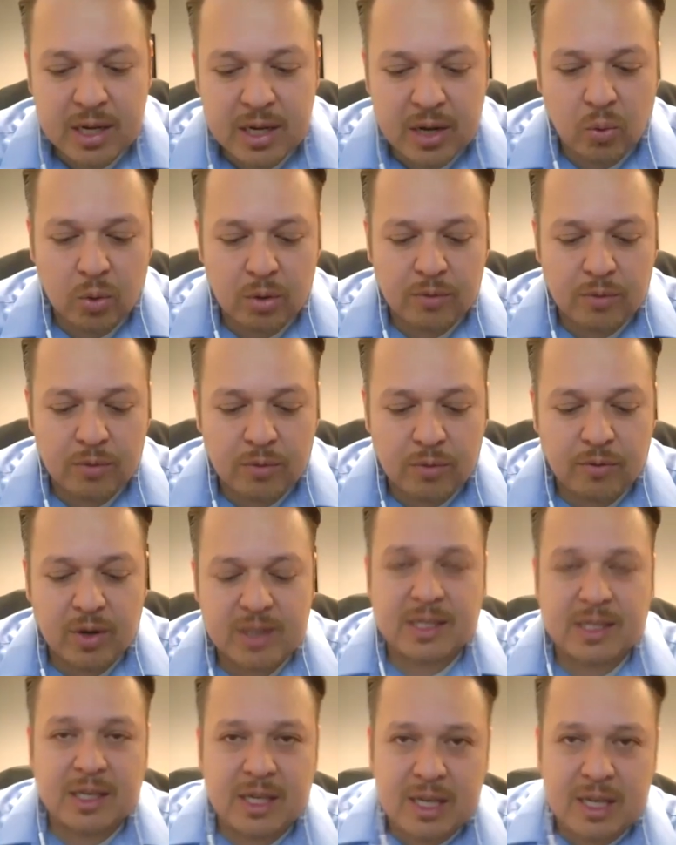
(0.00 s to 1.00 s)
in order for
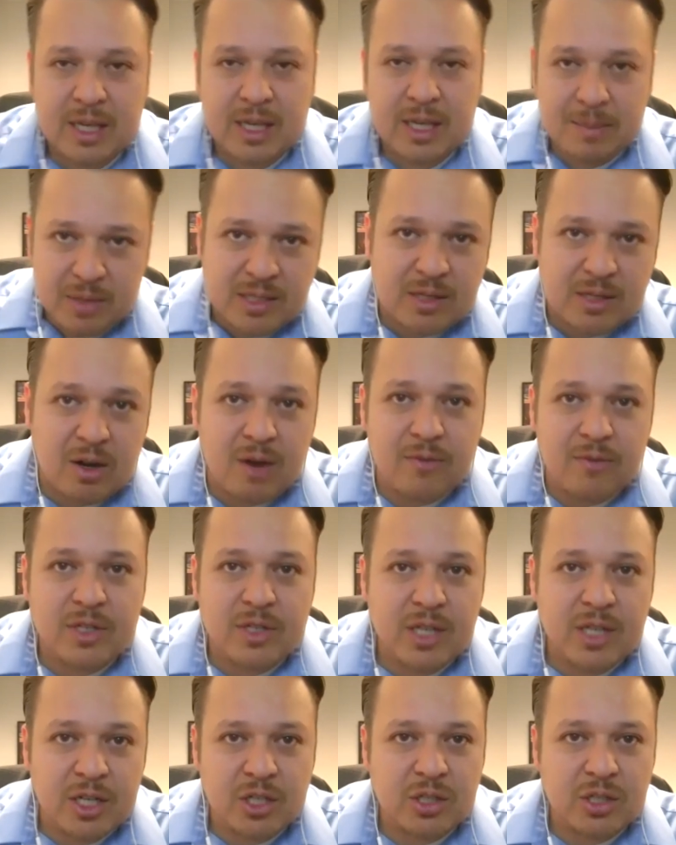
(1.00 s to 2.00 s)
us to keep these
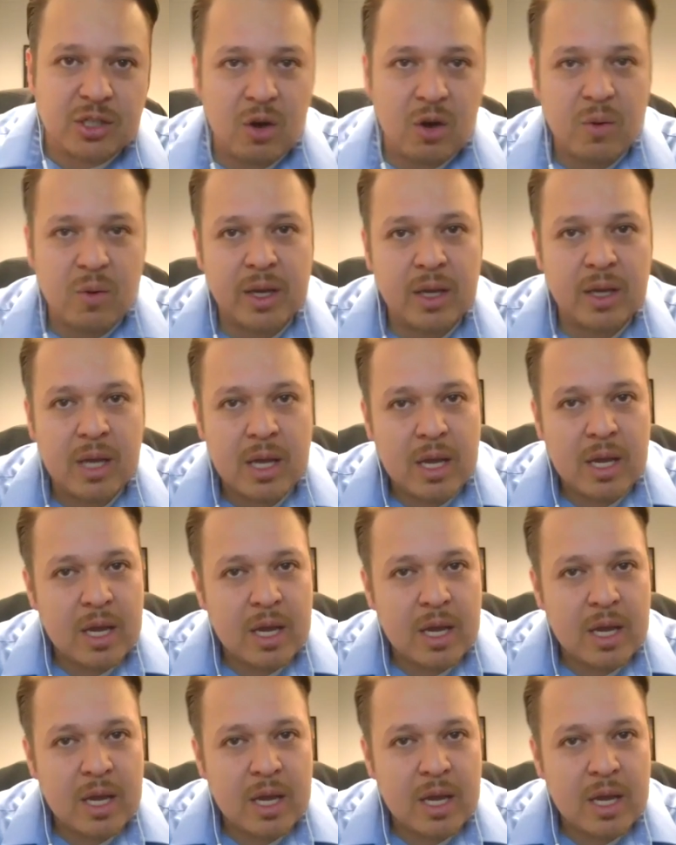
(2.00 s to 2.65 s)
conversations going,